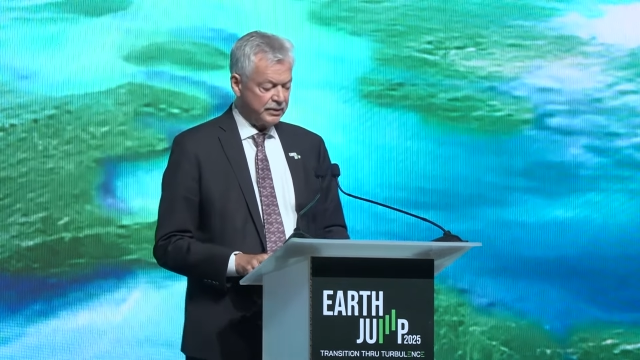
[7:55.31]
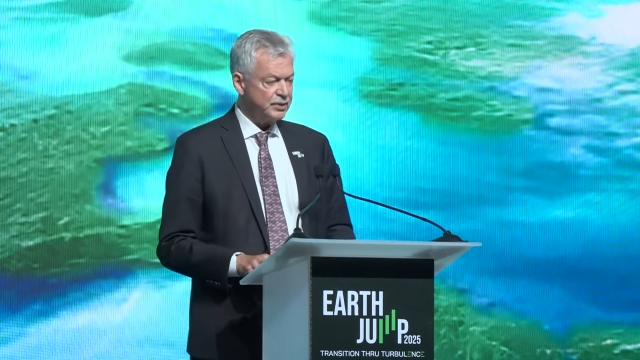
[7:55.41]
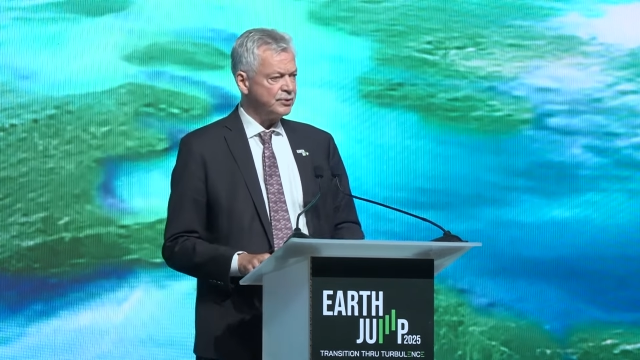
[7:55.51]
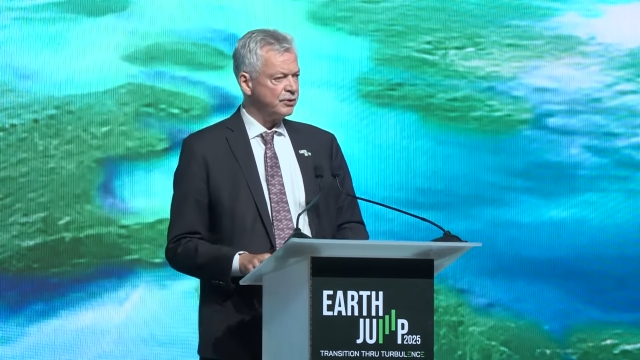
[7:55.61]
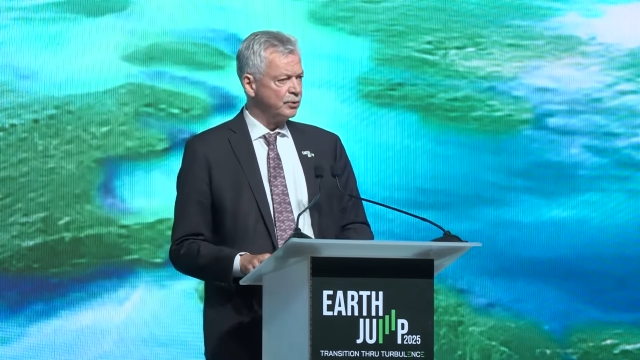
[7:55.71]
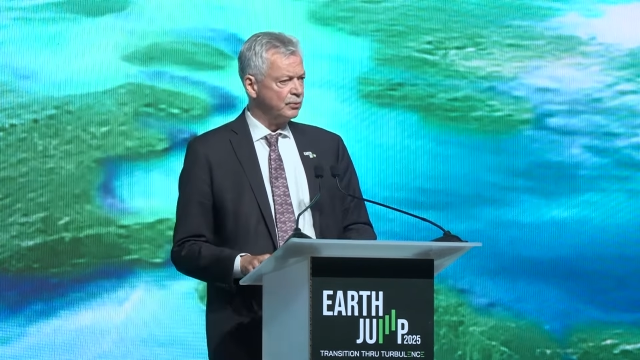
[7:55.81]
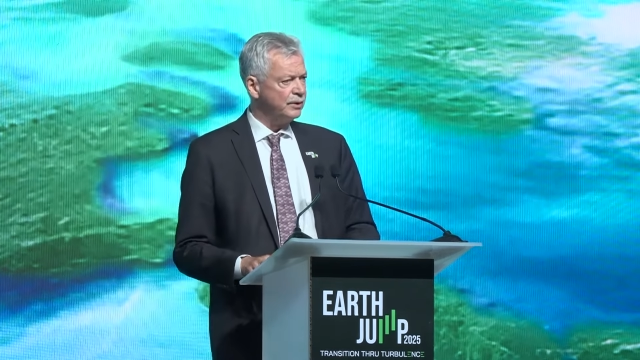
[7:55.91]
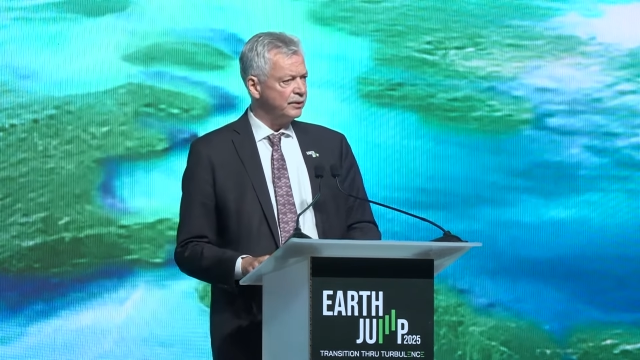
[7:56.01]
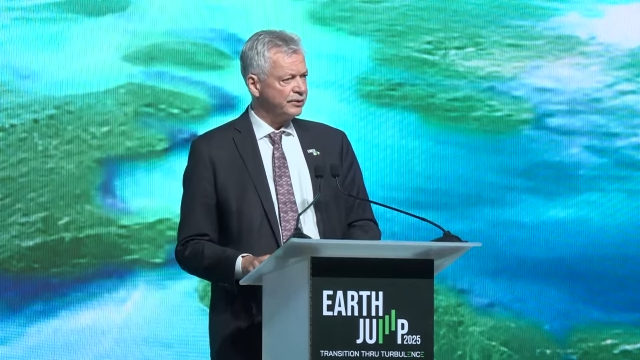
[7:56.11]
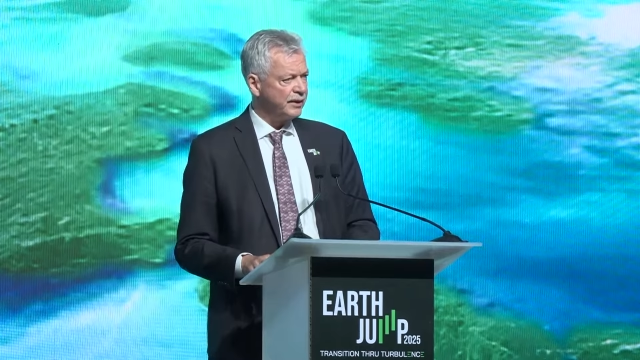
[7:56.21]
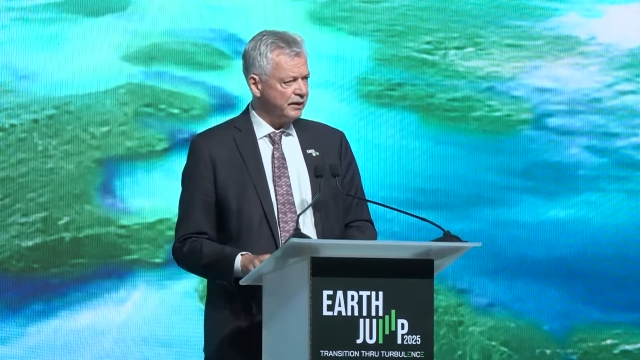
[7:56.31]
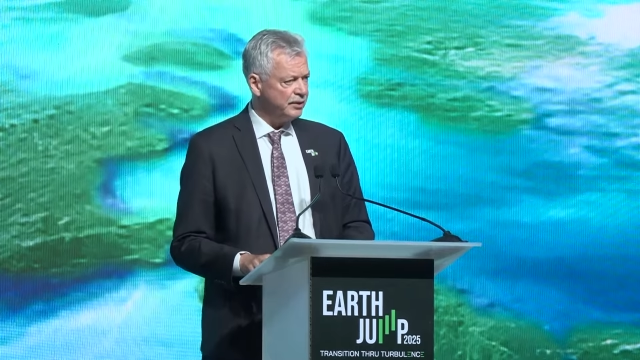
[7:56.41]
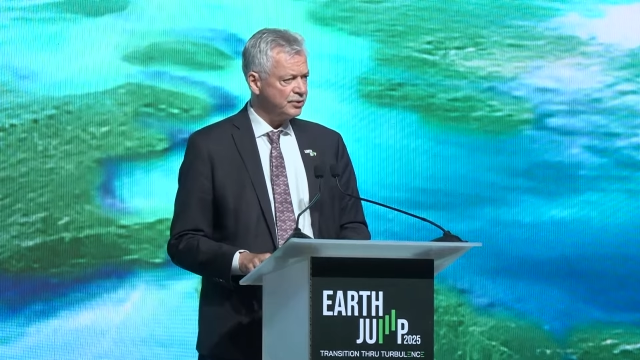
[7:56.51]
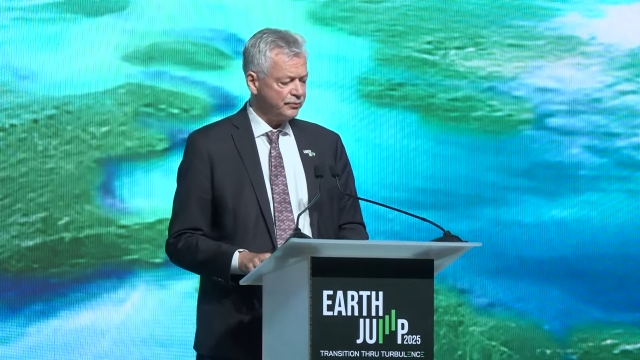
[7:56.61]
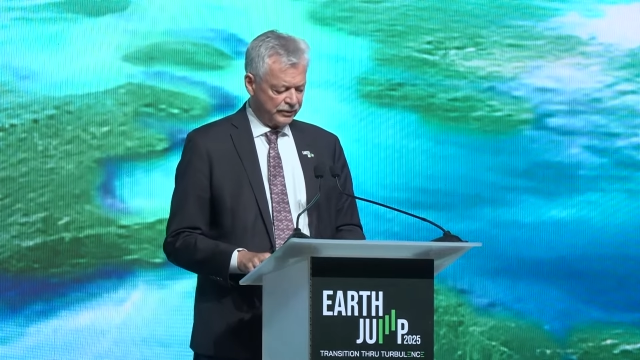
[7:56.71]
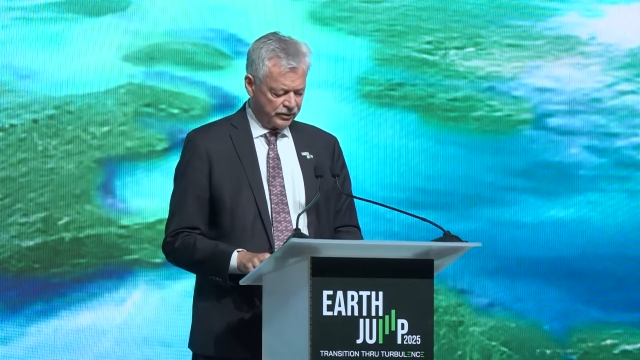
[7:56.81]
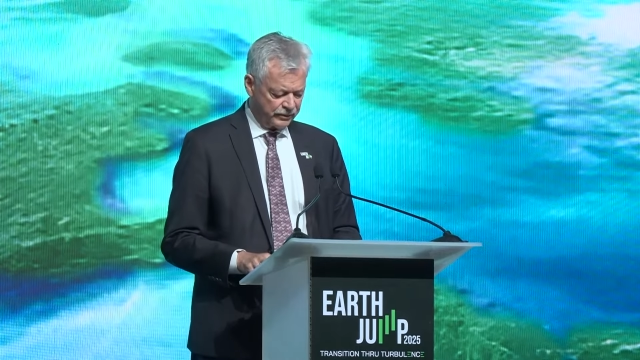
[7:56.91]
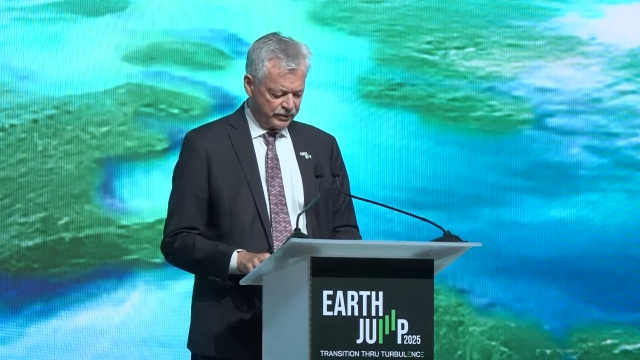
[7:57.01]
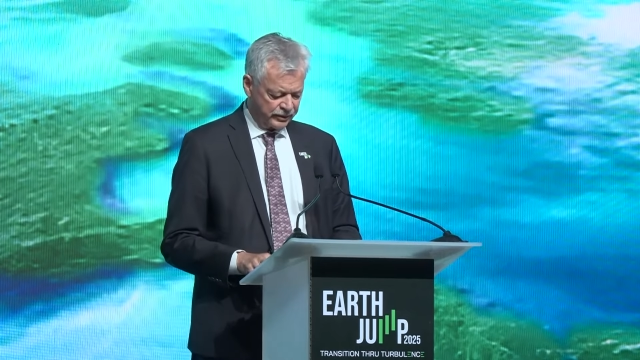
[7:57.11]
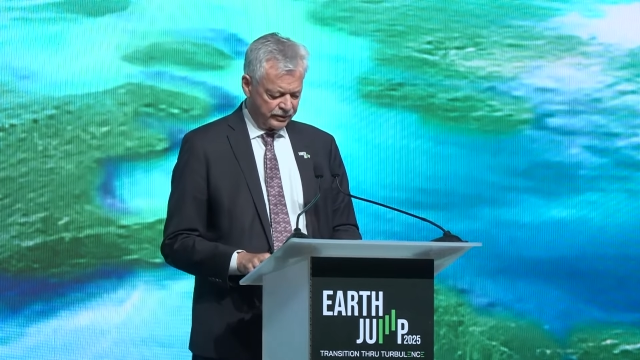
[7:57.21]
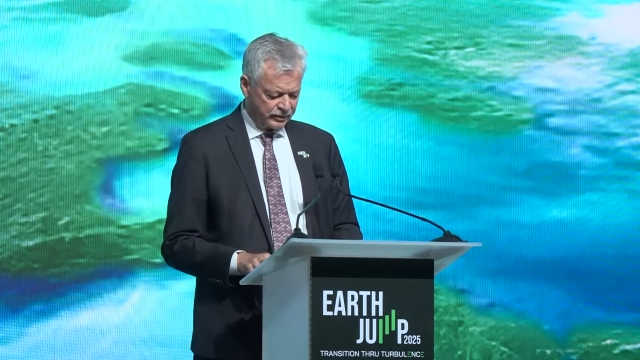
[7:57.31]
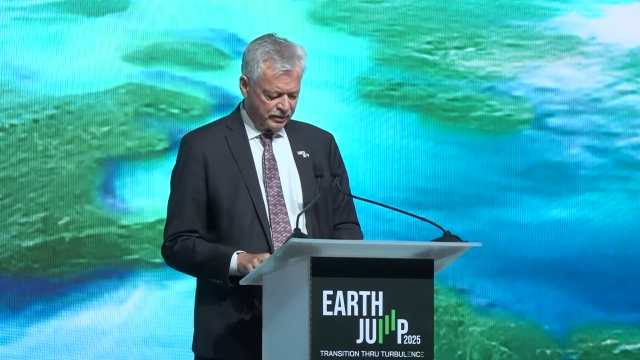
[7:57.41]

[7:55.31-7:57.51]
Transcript: is not only a Danish phenomenon.